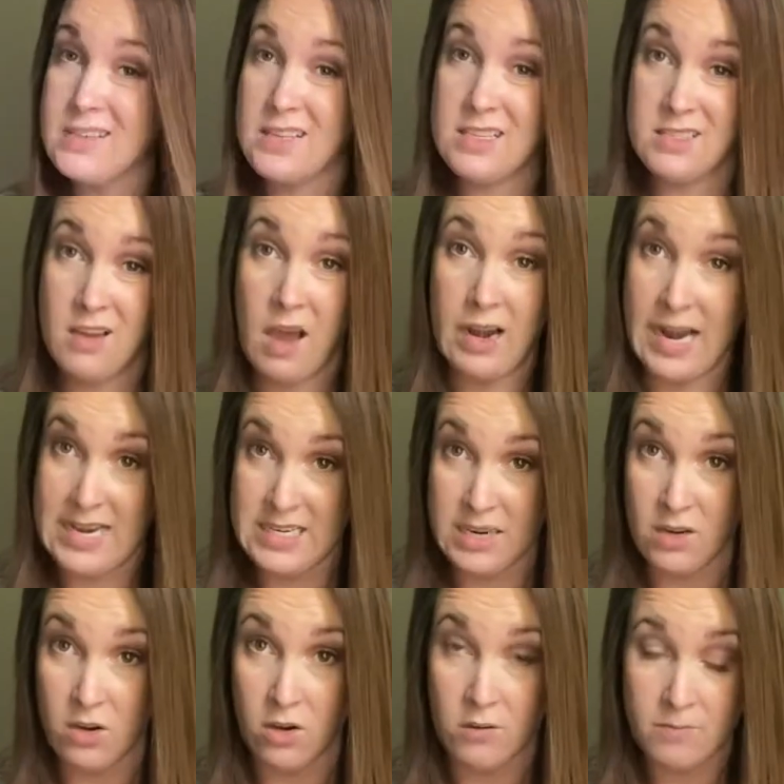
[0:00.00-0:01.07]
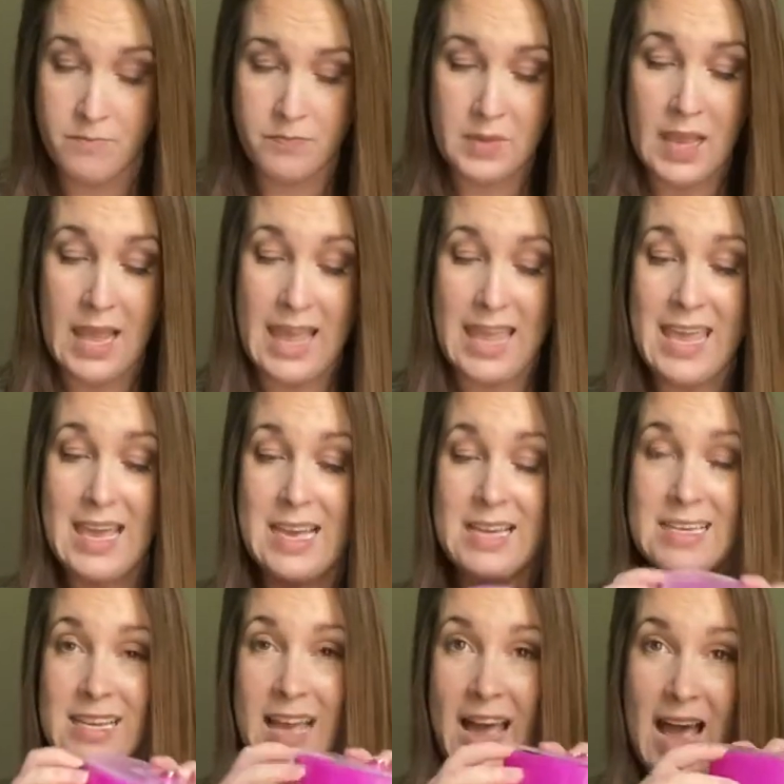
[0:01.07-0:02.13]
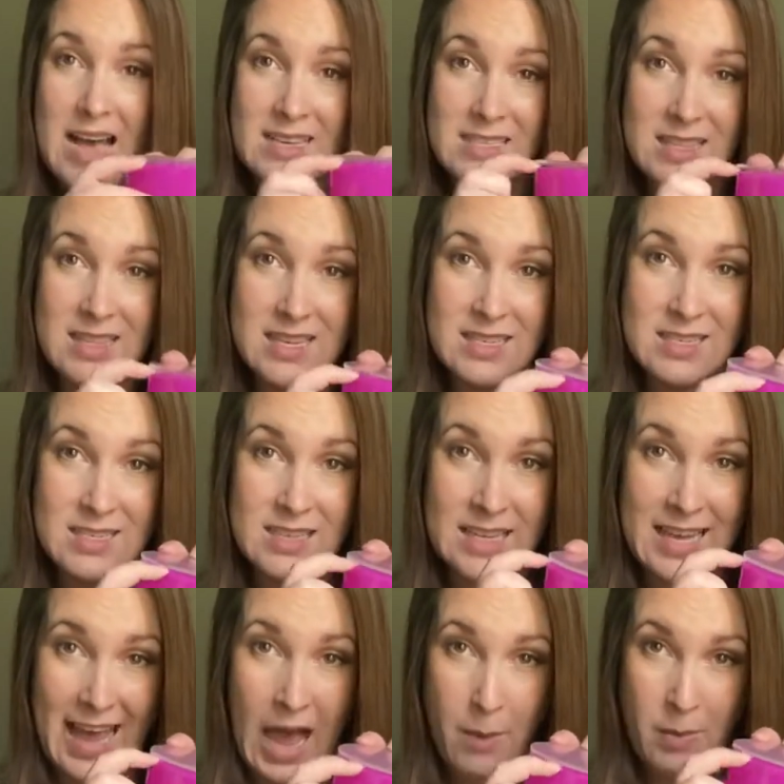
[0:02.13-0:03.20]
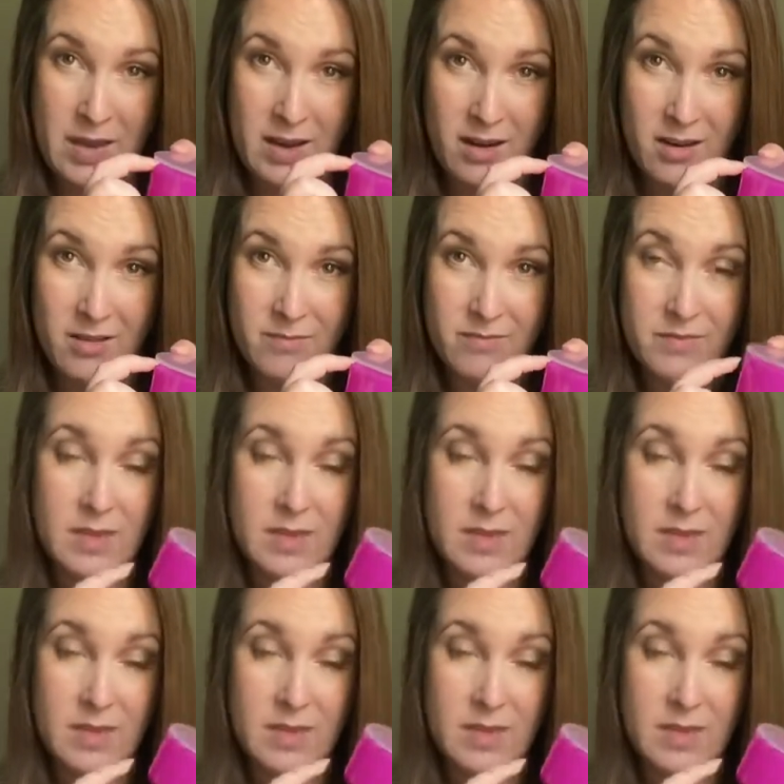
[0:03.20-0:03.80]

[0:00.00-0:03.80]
is not ideal, and it has this gap here.